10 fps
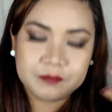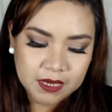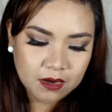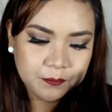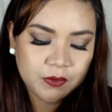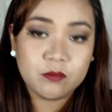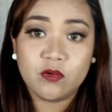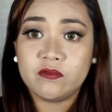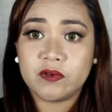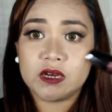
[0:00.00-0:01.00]
makeup
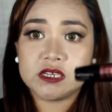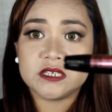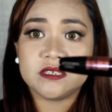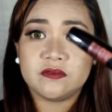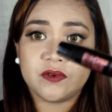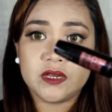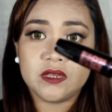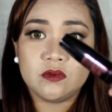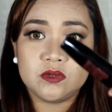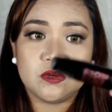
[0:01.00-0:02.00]
remover just for
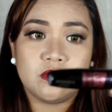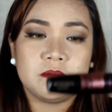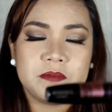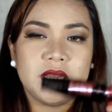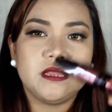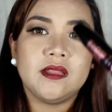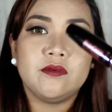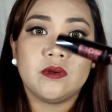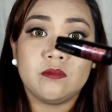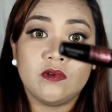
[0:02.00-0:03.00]
you to
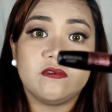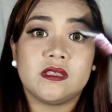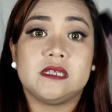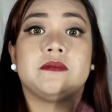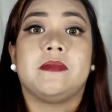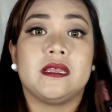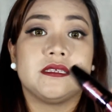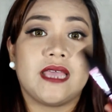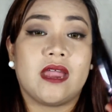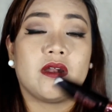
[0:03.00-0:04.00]
completely remove this
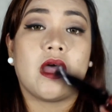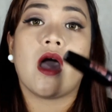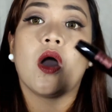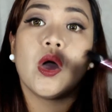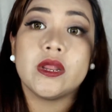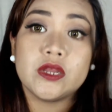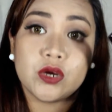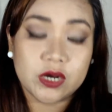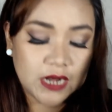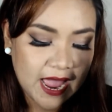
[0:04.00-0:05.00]
mascara on
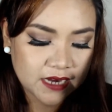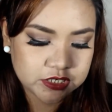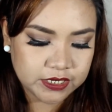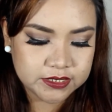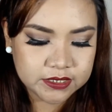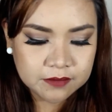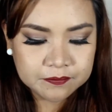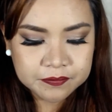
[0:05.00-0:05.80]
your lashes.